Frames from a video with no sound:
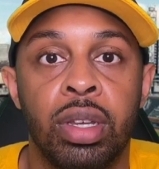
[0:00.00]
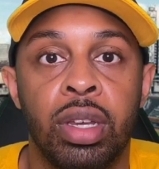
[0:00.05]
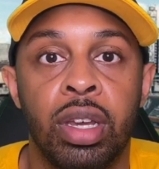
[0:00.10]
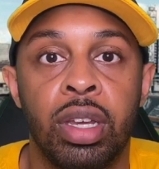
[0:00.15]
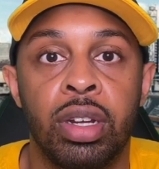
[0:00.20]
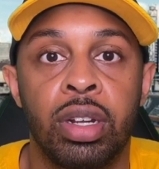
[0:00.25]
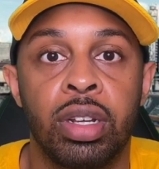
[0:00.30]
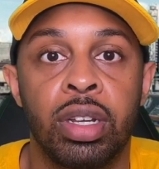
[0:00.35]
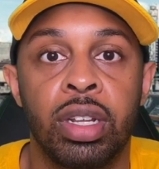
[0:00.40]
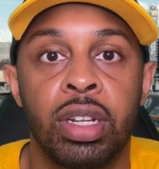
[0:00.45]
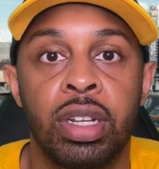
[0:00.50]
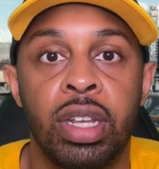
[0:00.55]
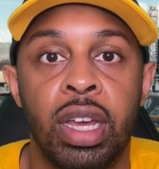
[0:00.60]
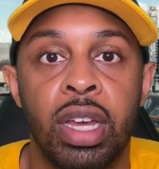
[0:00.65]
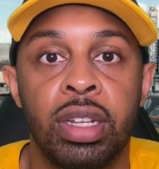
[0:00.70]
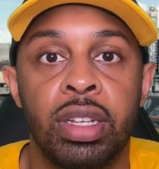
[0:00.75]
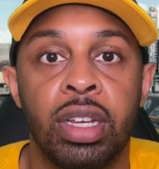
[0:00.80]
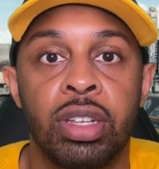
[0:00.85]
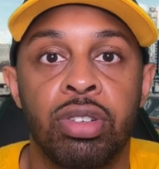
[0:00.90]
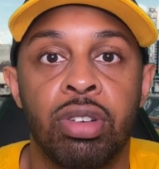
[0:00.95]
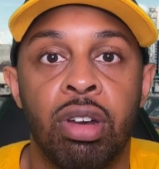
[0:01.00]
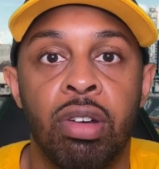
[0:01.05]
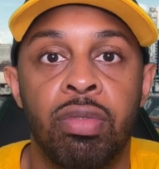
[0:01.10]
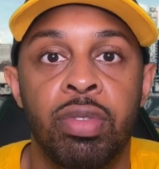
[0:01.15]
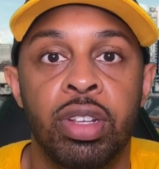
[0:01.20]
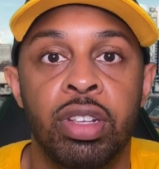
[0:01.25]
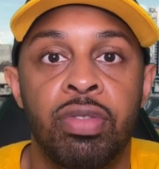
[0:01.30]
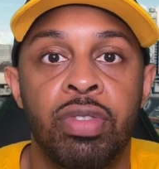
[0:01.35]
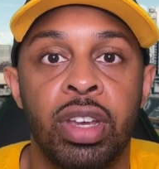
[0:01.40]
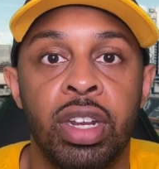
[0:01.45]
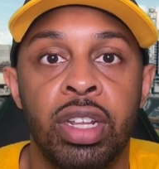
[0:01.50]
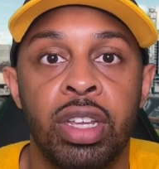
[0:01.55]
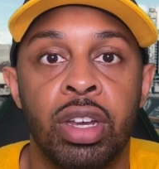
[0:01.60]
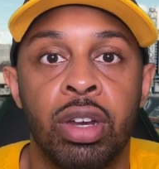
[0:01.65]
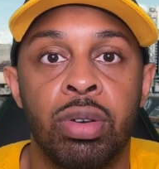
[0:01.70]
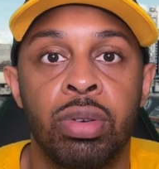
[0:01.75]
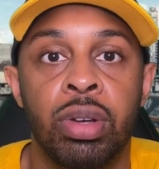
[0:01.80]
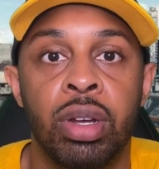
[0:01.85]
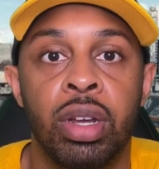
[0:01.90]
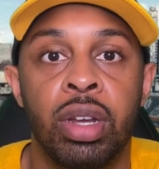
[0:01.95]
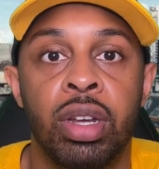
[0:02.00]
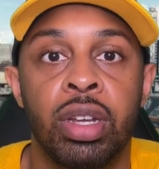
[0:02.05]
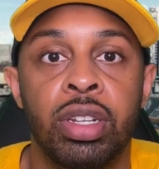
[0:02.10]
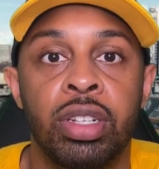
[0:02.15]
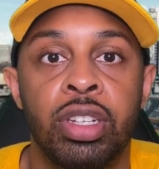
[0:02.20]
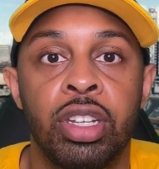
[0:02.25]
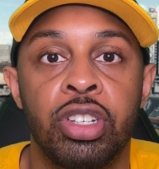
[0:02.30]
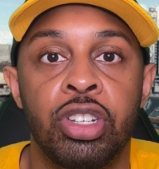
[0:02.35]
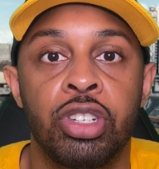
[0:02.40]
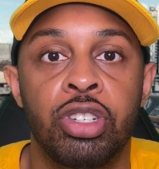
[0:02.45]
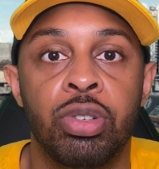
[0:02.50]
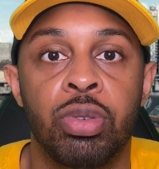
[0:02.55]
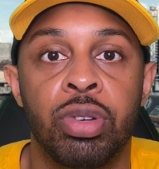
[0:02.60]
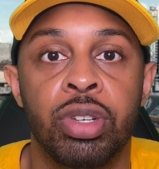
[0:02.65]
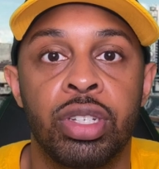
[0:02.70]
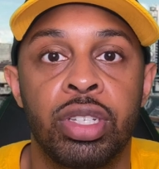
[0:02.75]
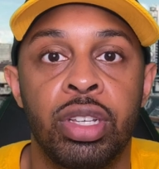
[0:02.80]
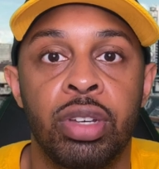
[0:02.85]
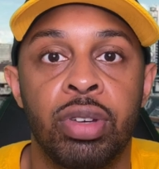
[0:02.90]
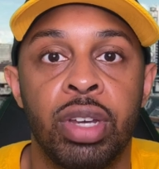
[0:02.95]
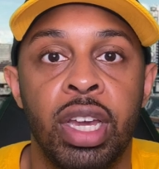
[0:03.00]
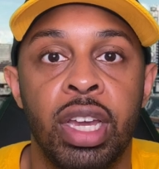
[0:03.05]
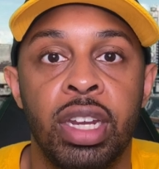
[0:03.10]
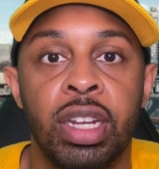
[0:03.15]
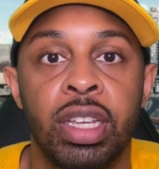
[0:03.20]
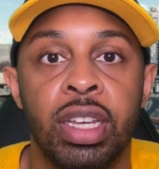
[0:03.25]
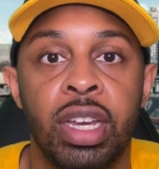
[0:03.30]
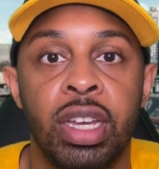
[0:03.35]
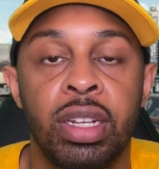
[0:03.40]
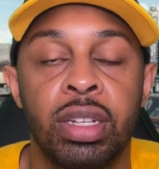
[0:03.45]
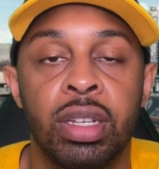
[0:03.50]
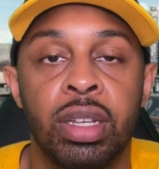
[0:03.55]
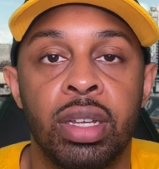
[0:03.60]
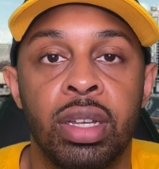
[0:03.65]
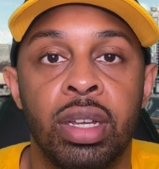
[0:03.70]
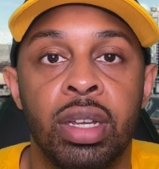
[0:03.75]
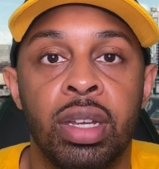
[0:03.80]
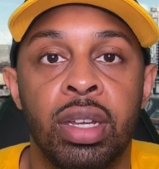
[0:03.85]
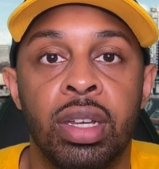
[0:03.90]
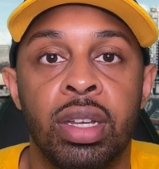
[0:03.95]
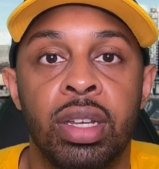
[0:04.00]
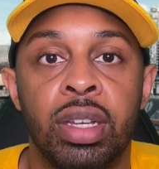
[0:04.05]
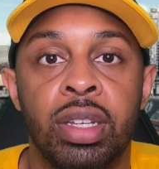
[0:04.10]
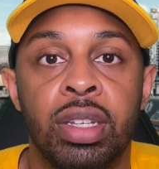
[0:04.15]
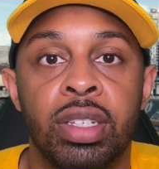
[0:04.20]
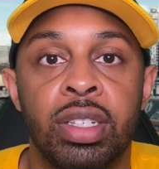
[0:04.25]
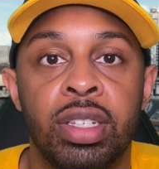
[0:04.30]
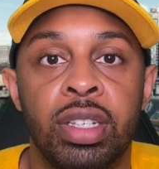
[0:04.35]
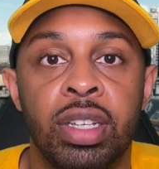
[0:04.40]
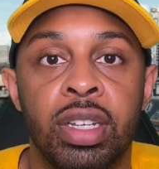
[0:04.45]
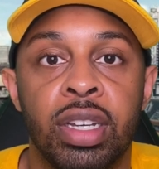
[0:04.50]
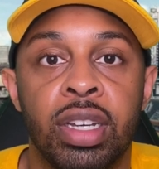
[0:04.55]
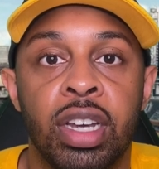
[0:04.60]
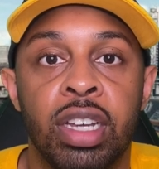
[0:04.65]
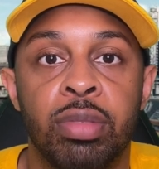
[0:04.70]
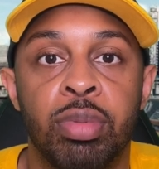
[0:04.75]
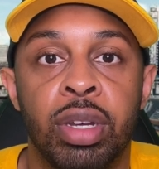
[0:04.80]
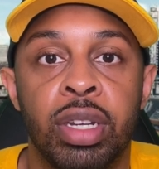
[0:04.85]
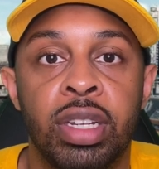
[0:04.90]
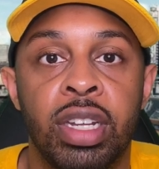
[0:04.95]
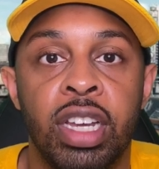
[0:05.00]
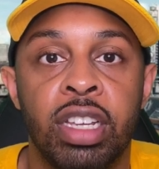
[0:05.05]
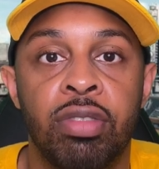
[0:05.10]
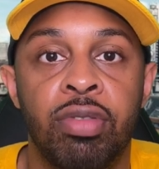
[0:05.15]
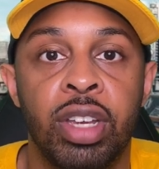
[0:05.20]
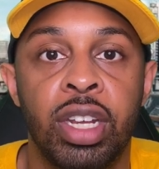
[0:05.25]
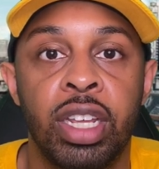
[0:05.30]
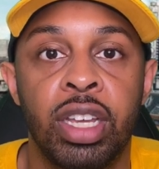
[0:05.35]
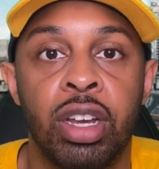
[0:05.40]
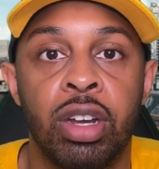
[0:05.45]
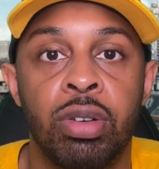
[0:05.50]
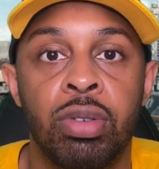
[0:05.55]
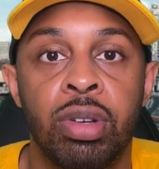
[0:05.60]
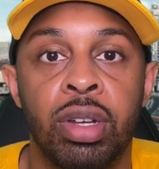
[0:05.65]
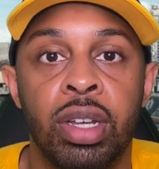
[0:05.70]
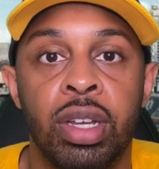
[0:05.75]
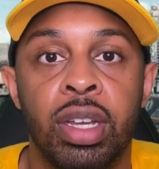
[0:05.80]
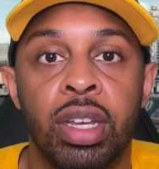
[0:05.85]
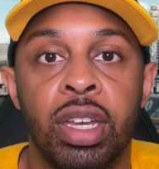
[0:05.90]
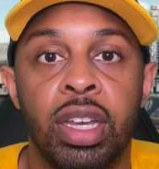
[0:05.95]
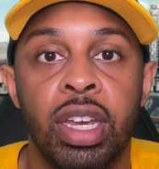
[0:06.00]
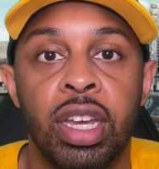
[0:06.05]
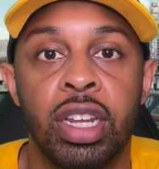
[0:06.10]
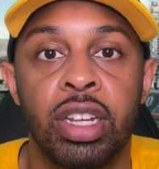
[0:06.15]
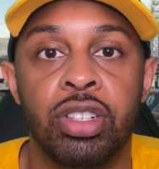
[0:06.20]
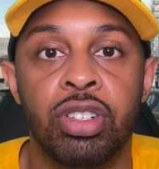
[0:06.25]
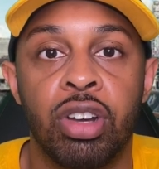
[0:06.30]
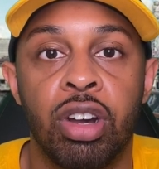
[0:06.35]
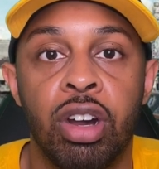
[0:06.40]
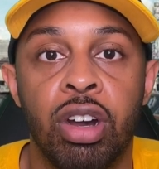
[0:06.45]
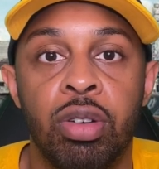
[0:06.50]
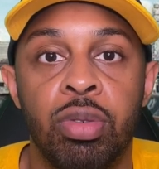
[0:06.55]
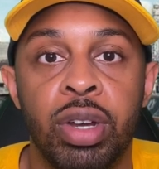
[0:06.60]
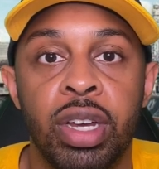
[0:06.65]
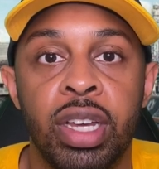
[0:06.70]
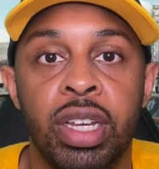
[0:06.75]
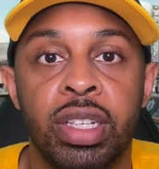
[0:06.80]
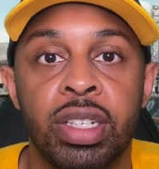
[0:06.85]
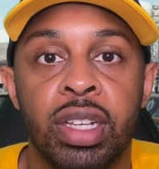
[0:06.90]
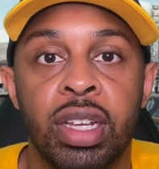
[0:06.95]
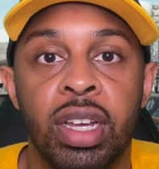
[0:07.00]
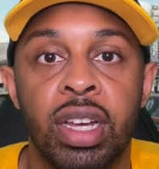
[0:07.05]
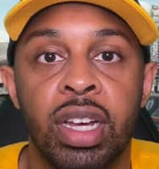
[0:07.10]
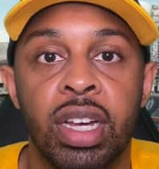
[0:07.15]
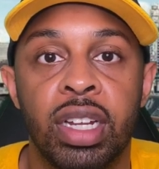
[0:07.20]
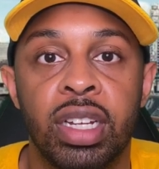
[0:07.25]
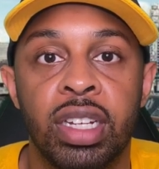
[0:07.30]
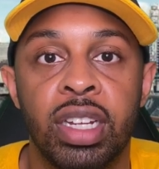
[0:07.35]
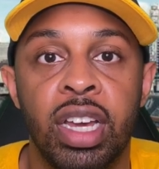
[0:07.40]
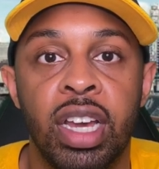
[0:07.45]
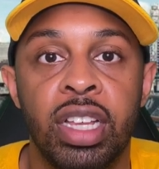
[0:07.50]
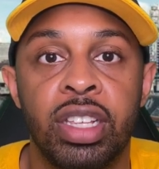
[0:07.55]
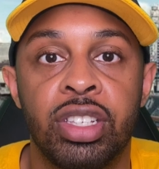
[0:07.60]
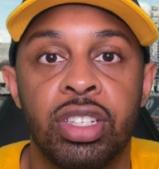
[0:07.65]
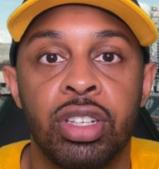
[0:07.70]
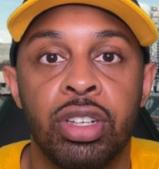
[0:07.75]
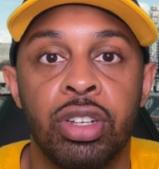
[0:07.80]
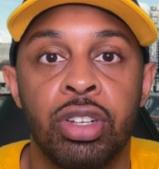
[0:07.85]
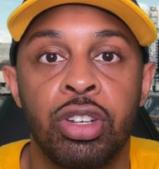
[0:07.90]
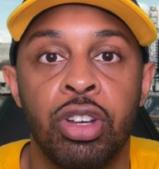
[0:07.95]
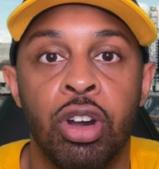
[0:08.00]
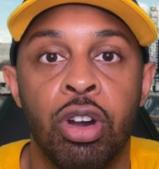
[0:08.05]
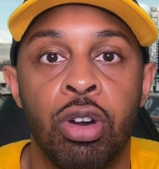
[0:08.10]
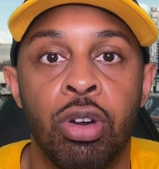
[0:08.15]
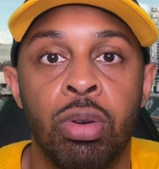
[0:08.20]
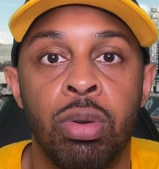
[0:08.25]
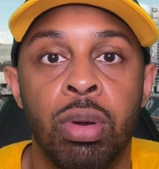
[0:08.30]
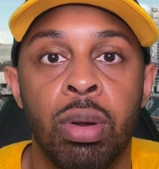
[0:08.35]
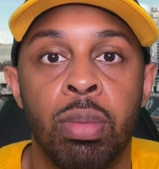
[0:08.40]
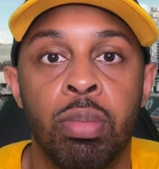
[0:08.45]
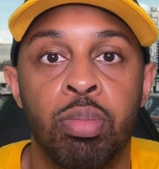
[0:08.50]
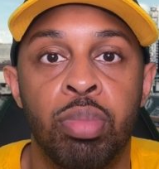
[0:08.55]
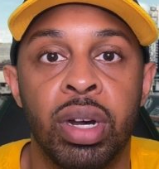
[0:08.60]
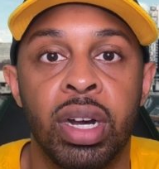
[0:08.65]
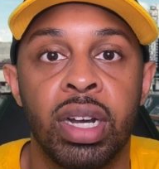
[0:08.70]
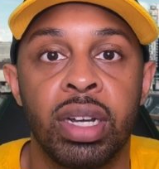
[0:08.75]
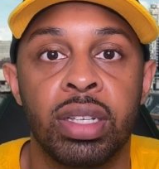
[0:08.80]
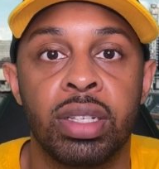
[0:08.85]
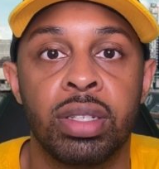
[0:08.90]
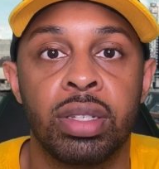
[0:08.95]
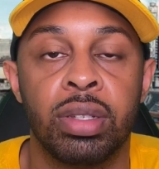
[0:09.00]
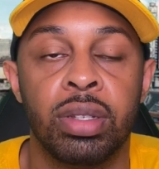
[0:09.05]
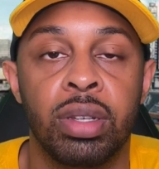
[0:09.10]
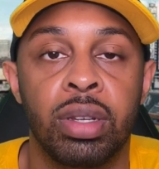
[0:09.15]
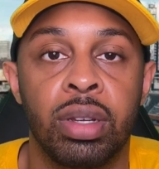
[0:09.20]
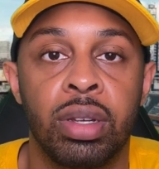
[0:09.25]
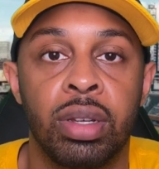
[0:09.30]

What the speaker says: And other than that, that's all for this video. This is Jordan Steele 88. See you guys in my next video. And as always, let's go Bucks.